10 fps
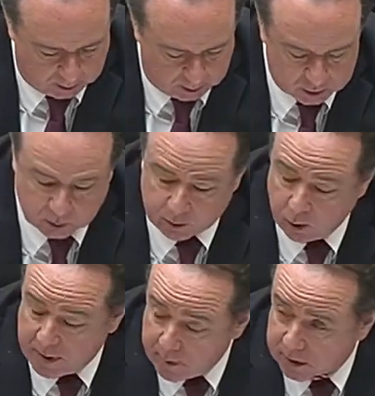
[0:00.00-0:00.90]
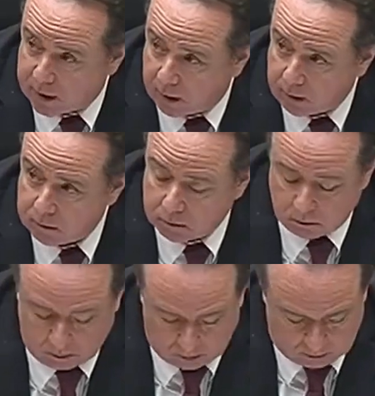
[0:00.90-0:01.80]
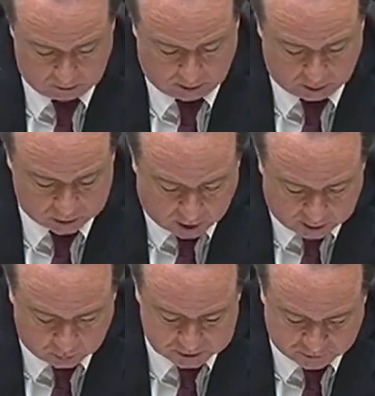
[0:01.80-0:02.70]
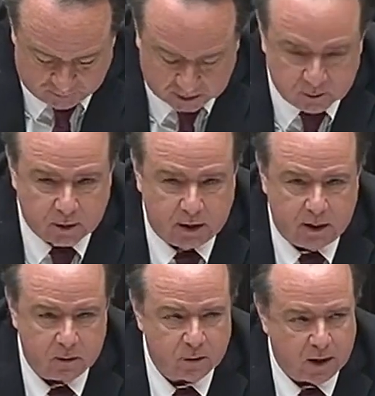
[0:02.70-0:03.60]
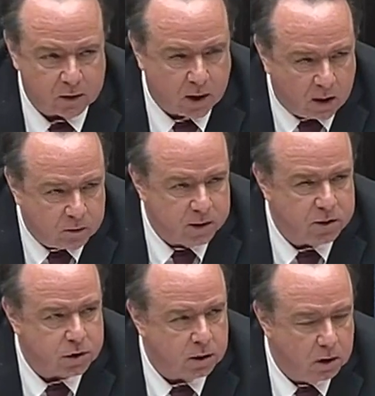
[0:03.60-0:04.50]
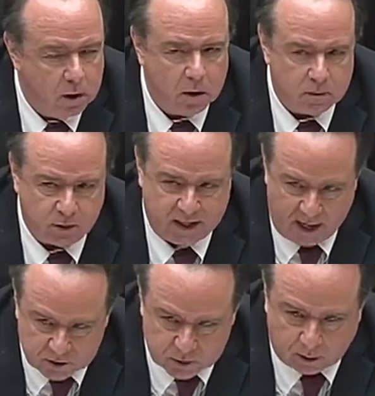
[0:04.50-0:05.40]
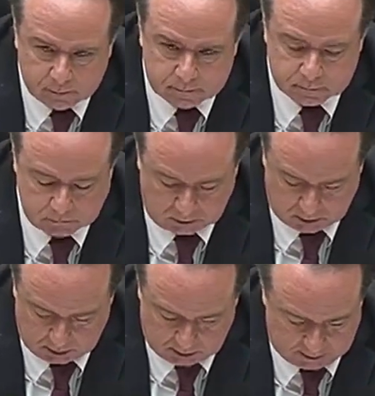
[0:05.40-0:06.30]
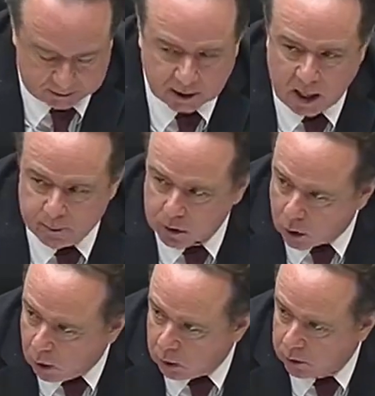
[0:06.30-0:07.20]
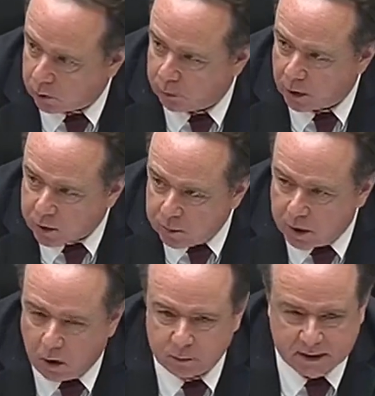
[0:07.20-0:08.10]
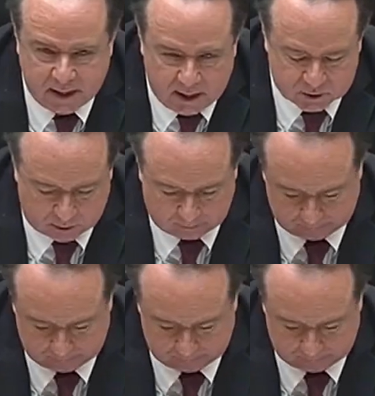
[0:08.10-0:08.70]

So under Obamacare, our daughter was effectively without coverage for cancer. Not the common cold or a broken bone, but cancer.